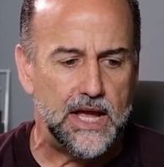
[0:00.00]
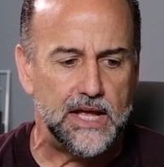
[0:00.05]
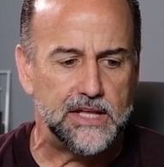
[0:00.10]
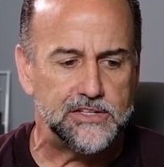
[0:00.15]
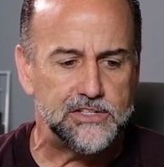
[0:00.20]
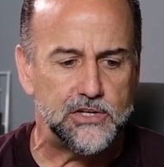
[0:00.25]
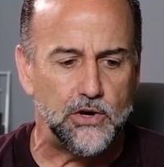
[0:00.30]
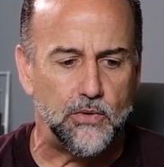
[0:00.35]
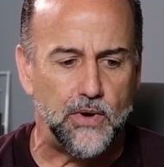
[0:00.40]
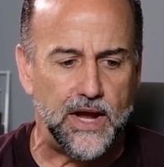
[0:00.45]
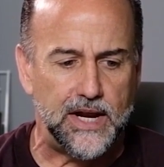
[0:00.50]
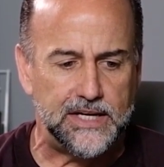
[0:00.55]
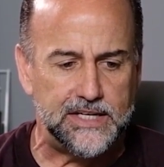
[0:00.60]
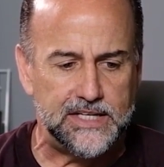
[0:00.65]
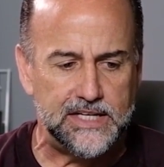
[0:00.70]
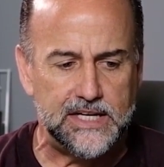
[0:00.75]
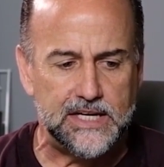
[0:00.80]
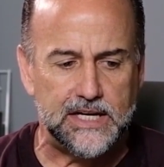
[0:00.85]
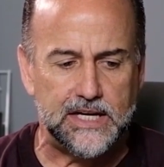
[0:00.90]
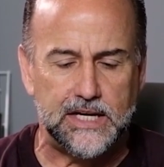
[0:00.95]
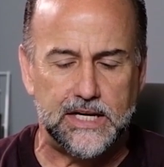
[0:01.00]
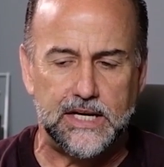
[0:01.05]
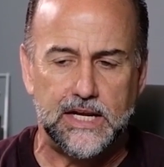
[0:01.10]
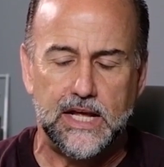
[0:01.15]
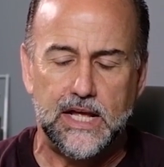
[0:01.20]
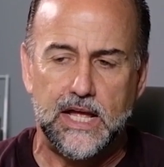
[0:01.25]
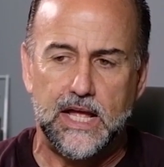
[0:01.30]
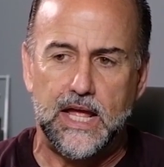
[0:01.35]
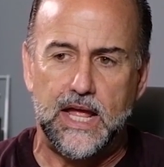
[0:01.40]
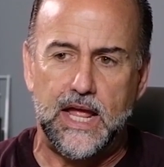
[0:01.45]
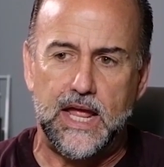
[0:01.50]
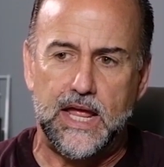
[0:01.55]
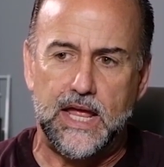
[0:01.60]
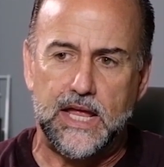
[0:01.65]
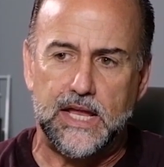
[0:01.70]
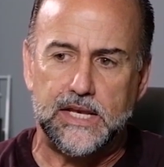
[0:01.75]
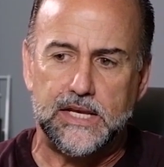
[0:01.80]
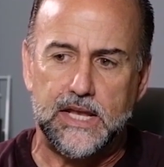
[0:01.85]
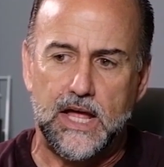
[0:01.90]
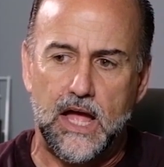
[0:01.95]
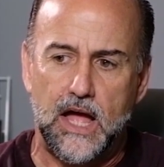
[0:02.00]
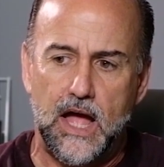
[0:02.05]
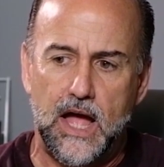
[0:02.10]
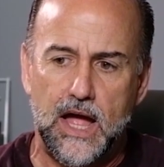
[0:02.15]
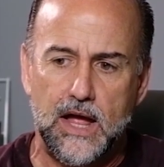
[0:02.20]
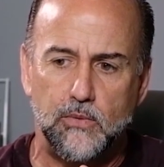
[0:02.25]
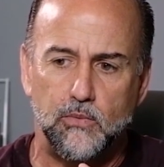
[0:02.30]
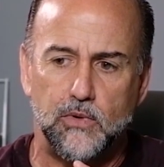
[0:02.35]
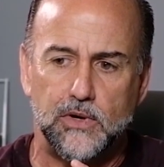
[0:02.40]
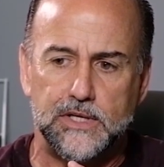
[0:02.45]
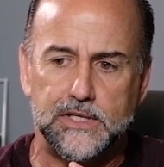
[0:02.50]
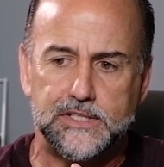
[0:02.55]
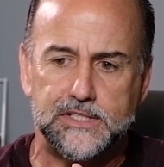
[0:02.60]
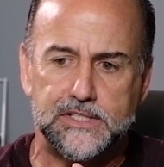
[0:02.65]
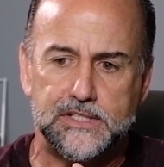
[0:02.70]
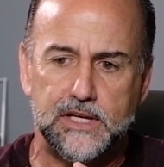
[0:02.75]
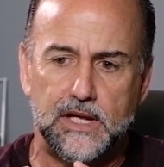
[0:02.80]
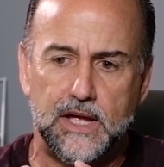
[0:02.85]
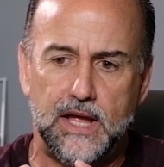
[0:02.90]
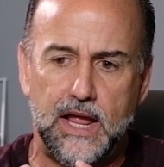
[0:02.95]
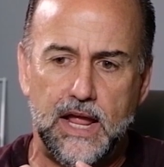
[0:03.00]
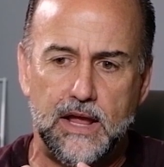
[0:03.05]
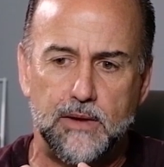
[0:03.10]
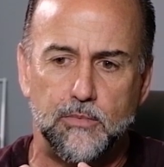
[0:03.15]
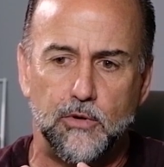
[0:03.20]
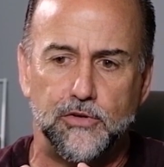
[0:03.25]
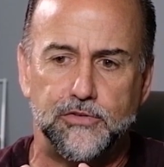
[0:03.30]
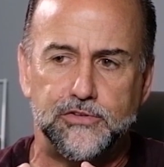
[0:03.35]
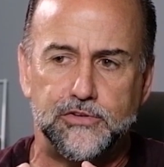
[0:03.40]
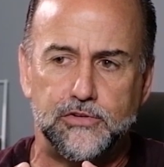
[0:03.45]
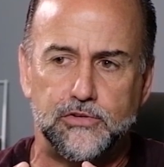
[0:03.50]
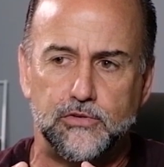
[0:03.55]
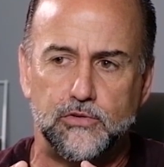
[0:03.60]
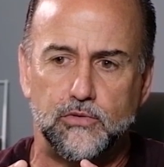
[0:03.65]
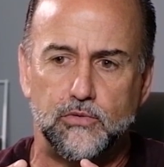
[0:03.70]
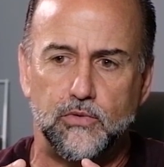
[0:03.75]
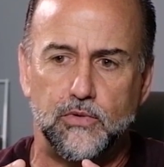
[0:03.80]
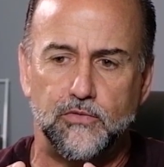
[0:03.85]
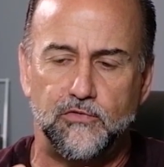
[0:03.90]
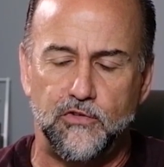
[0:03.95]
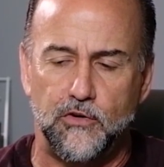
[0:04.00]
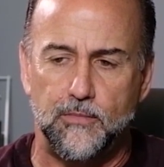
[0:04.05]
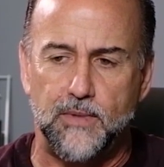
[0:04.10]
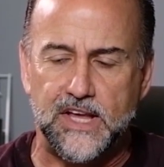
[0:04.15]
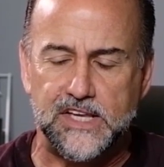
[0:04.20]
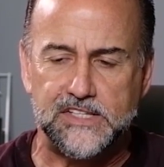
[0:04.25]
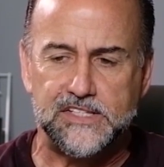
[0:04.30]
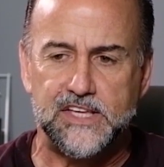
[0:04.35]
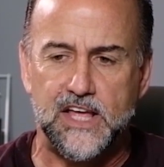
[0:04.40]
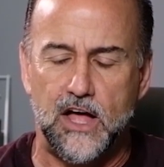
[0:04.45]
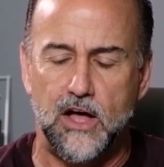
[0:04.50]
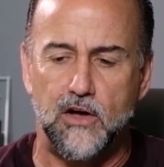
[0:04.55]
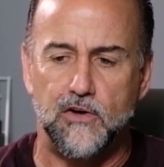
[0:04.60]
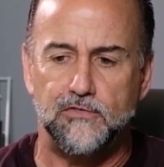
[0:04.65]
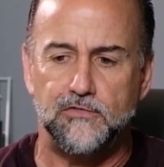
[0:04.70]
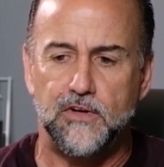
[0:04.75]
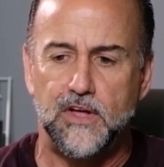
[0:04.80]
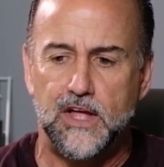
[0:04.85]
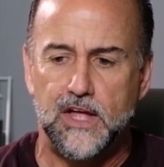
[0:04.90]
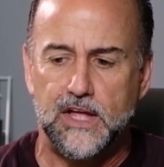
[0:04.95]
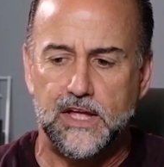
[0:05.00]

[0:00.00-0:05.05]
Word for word: and so i did and i was able to for myself